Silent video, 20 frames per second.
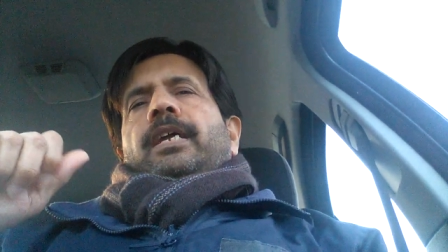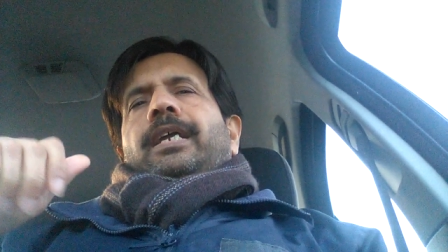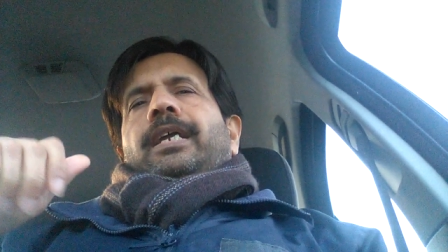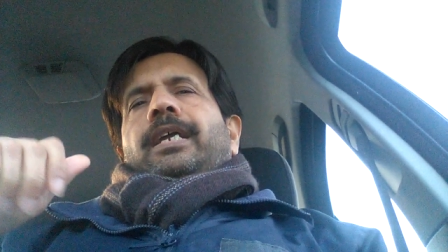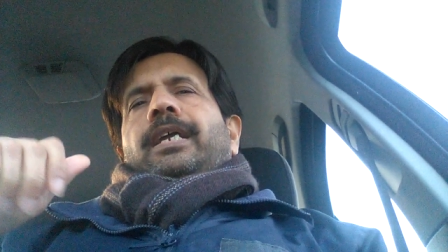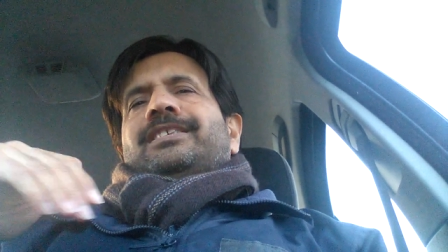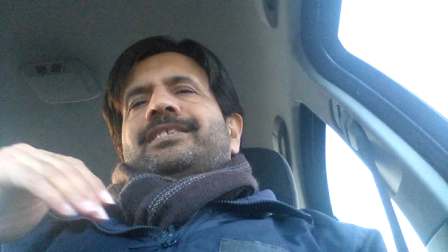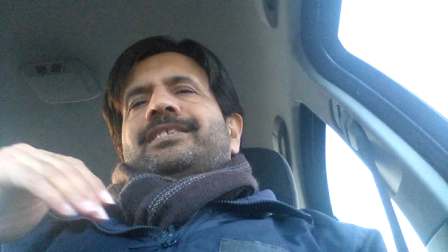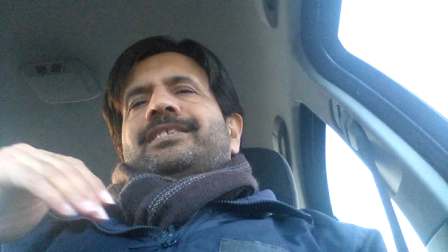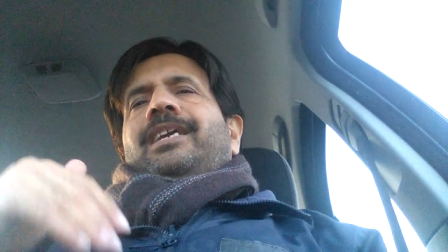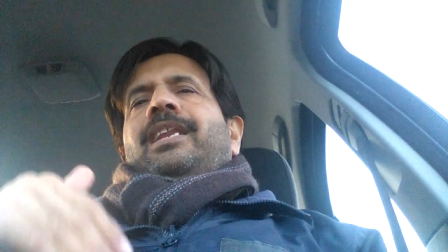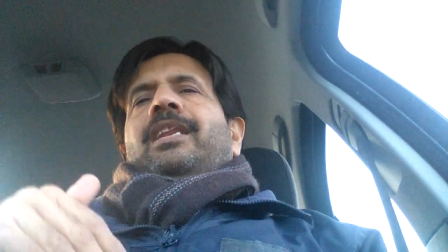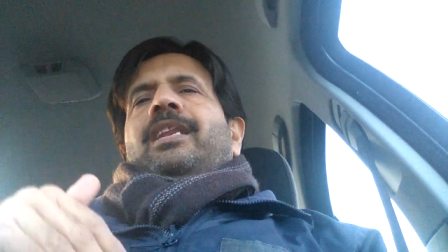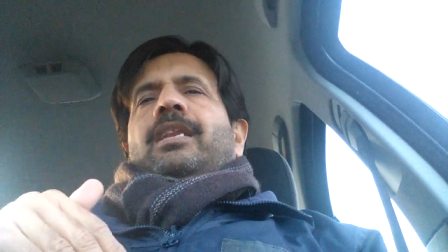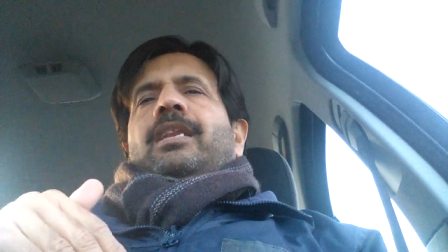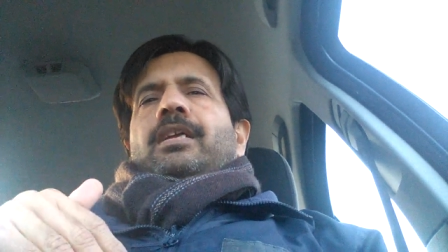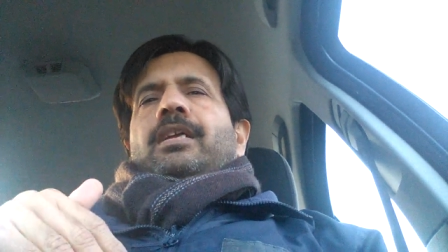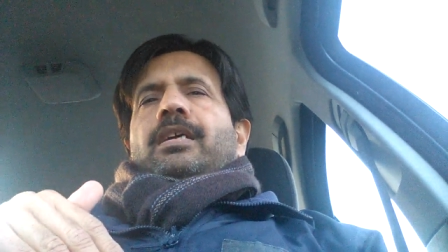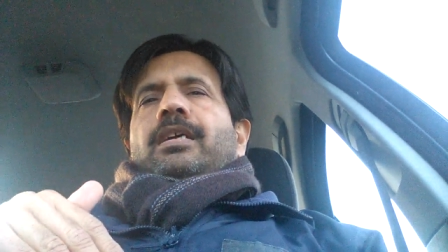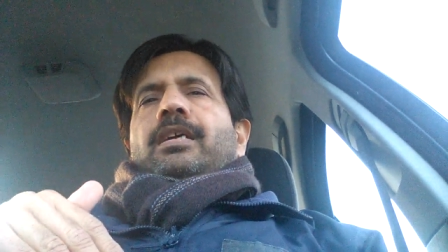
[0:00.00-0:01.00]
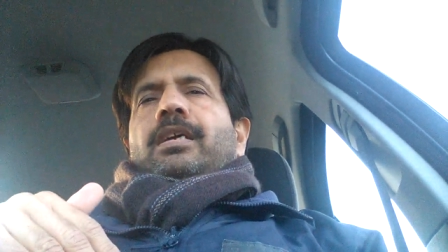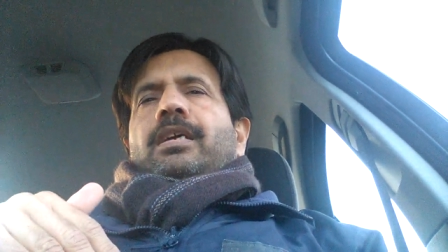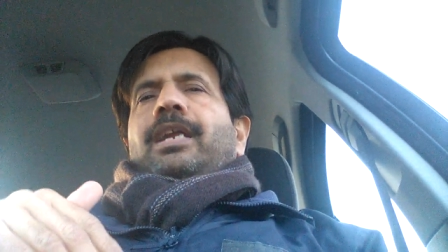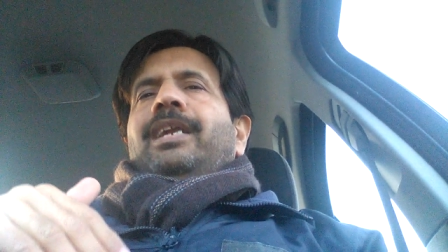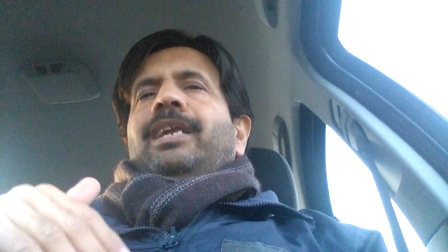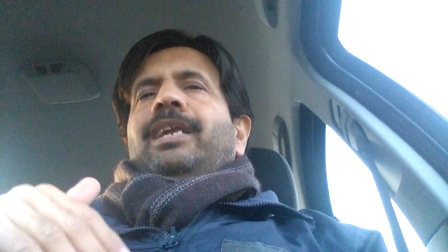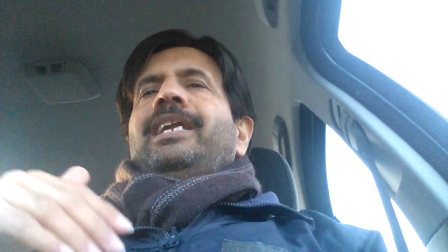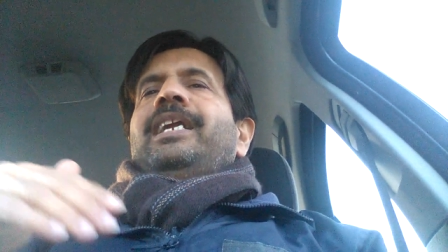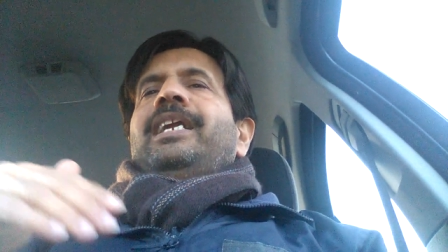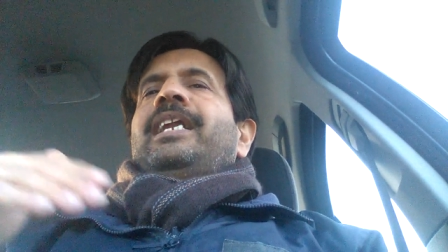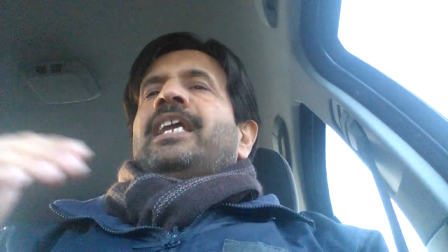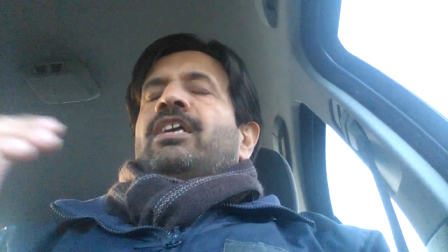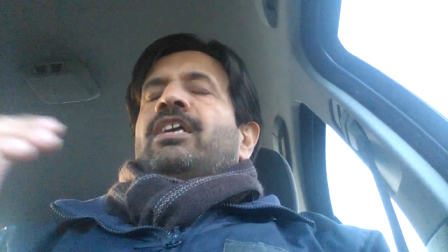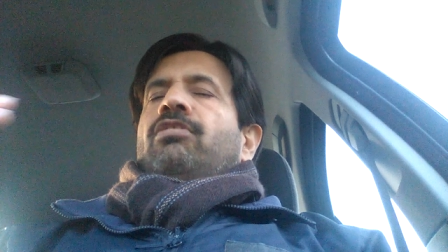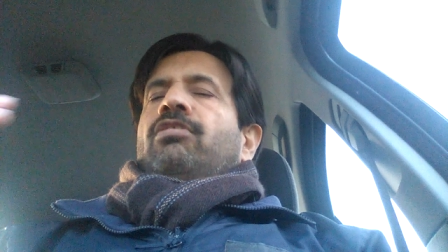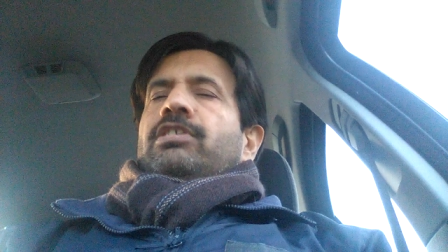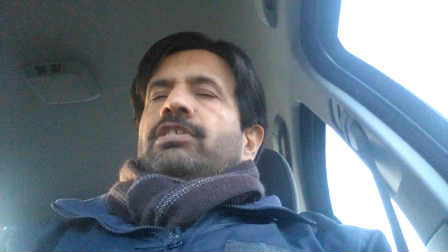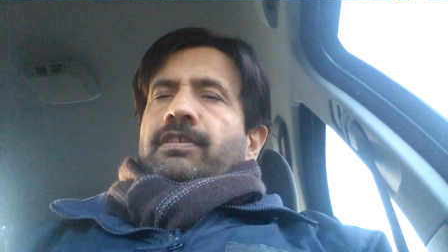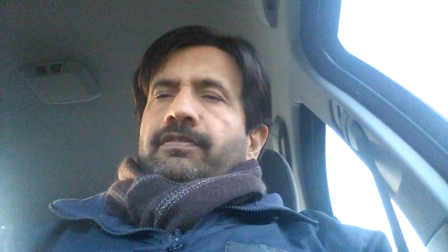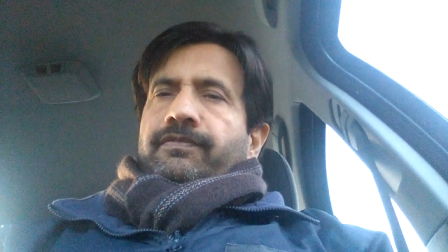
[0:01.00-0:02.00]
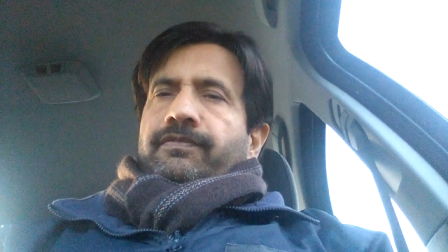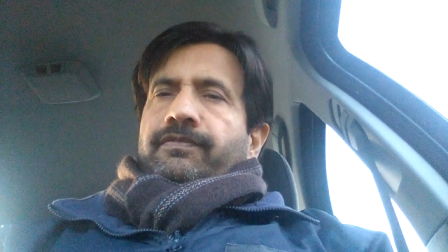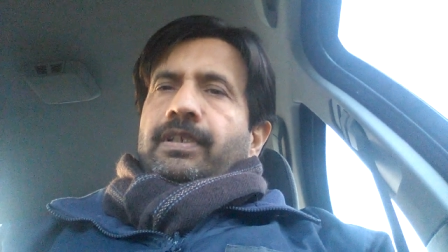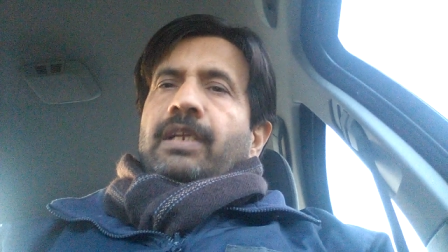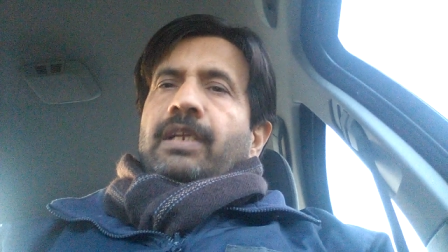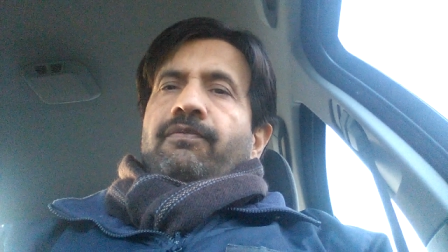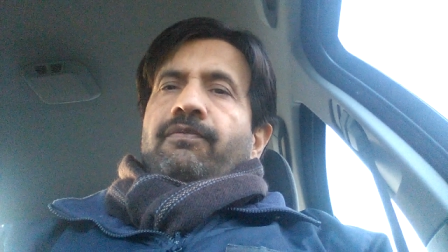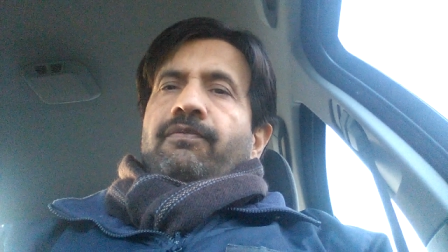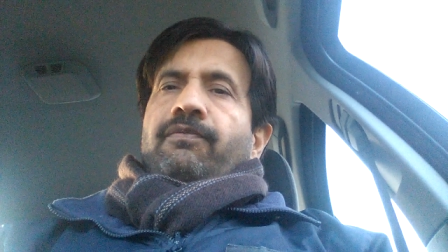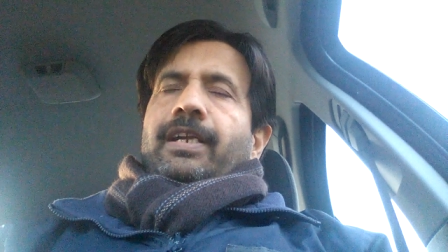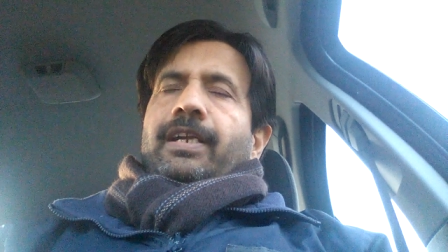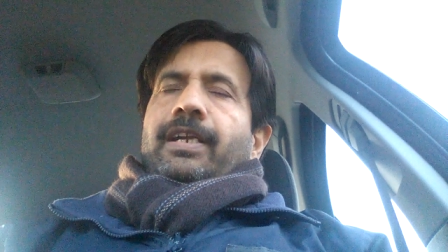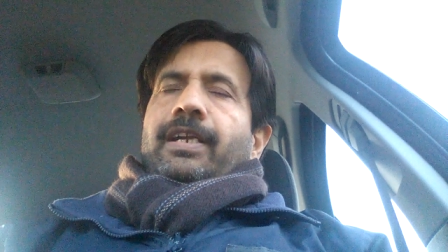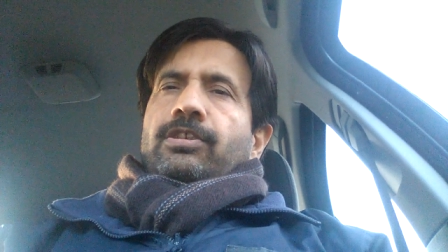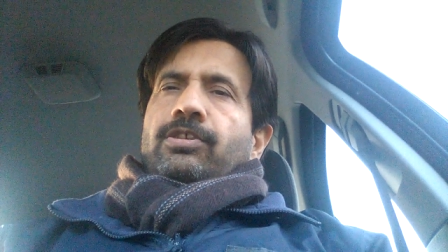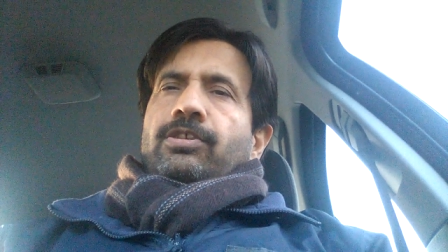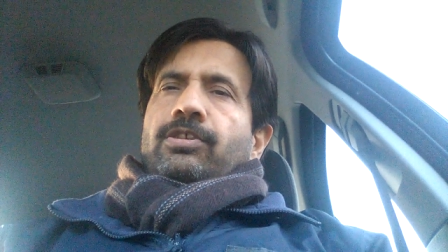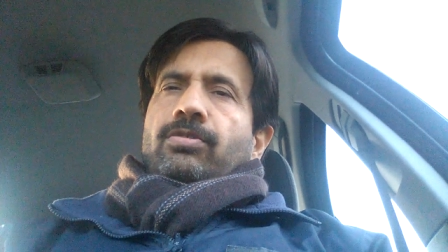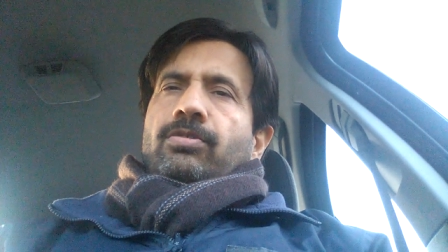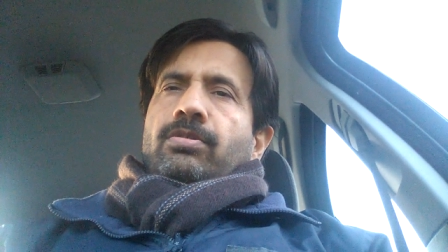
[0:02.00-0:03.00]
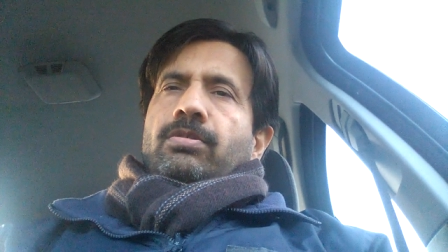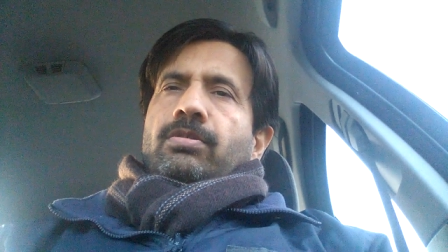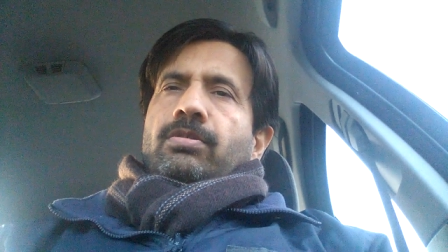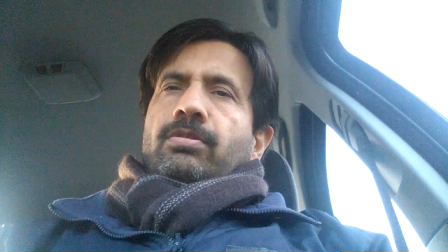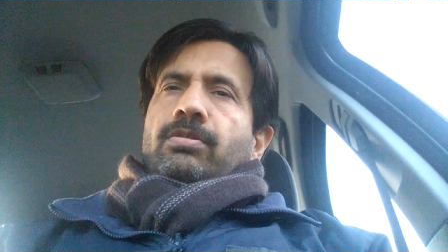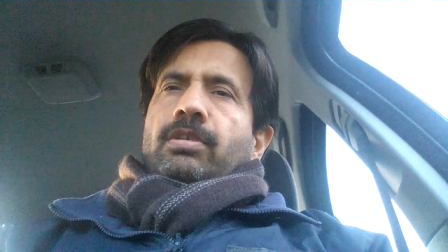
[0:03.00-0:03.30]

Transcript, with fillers: is still a leading cause of infant death, you know.